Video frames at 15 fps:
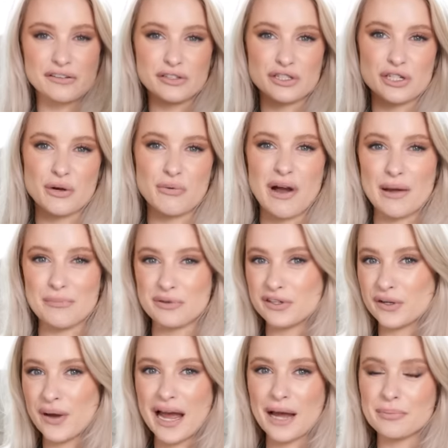So do you know what, I'm
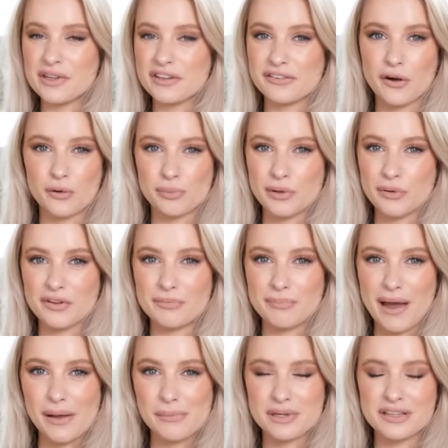so happy the sock boot is
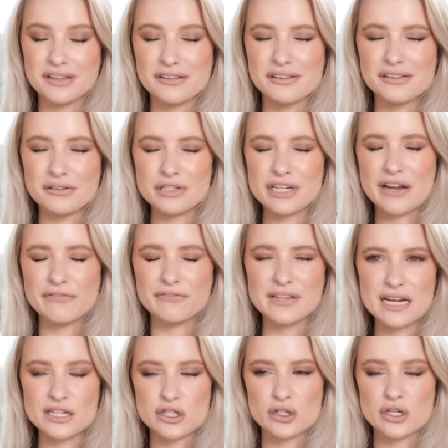back because it's such a
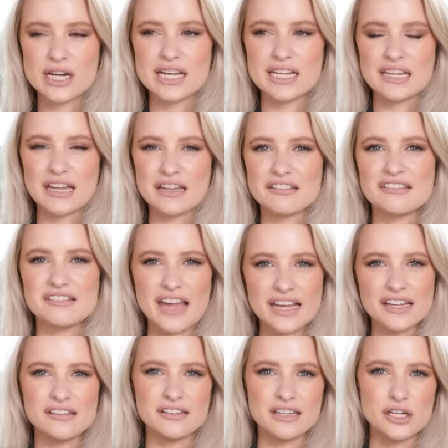flattering and like
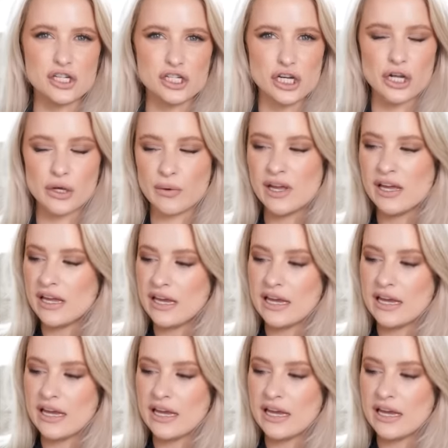sexy shoe.